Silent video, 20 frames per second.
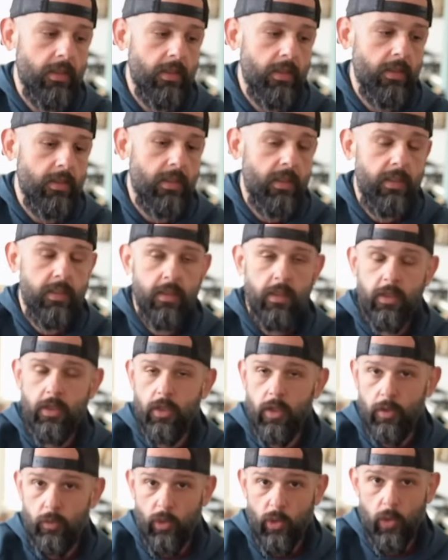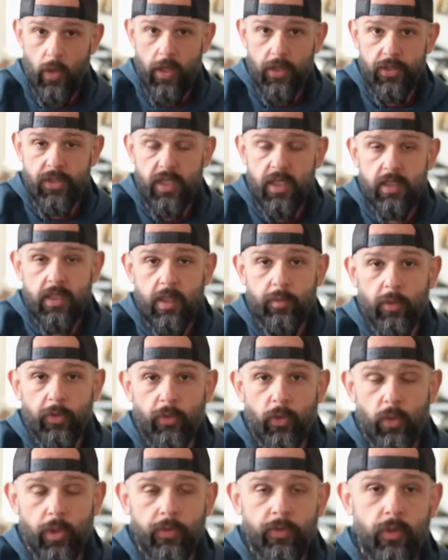It requires seasoning
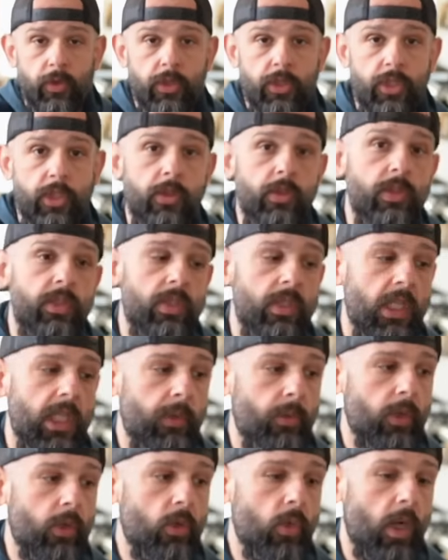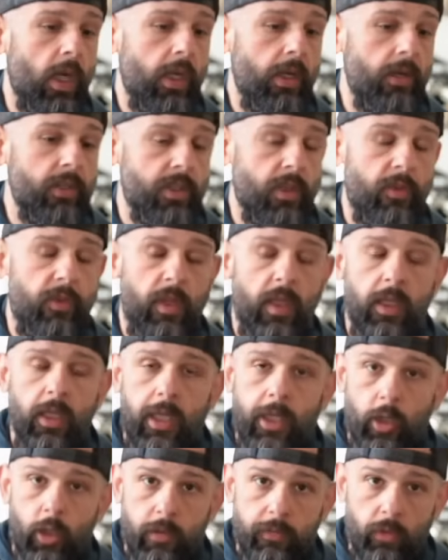before the first use. It requires a thin
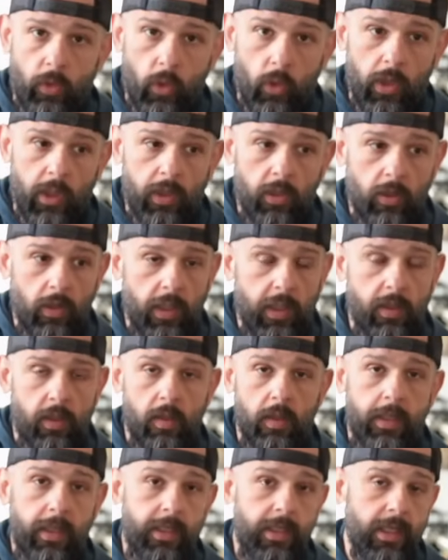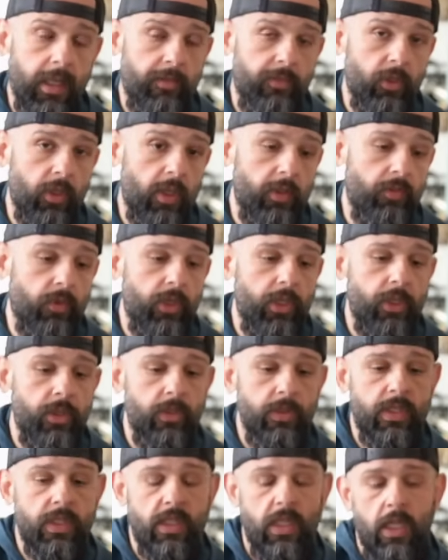layer of oil and cleaning after every
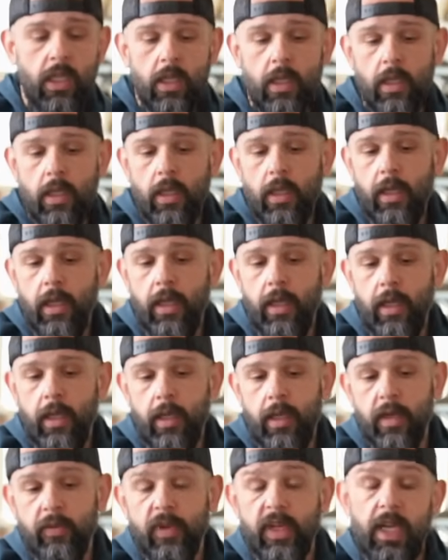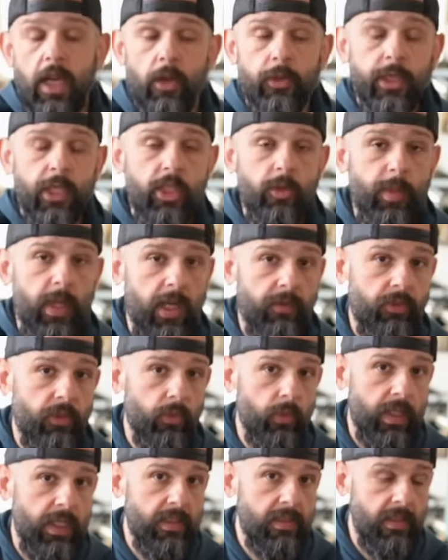use. And every now and then you may have to
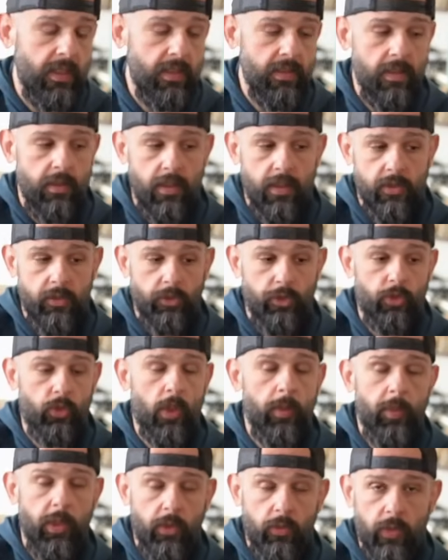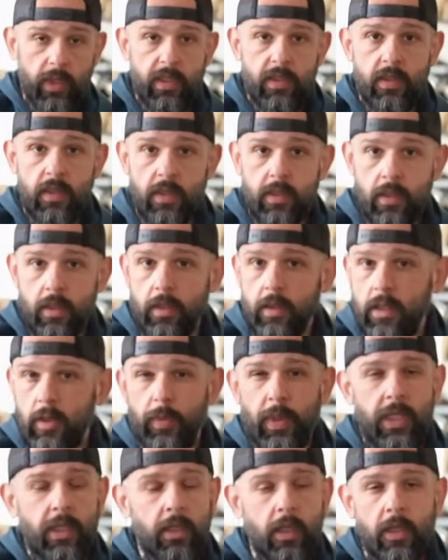re-season this or strip it and re-season it,
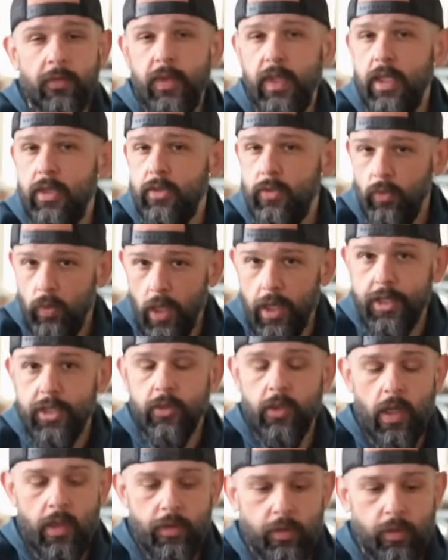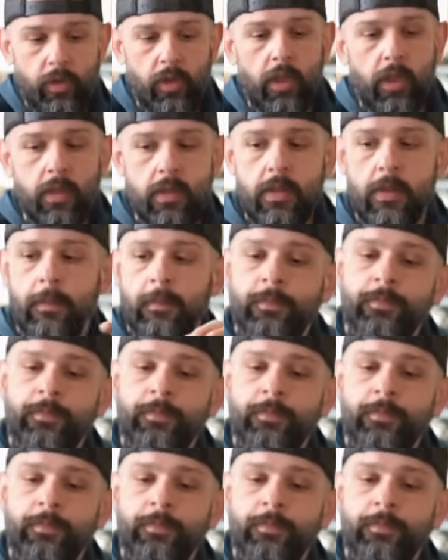depending on if it gets rust or other things.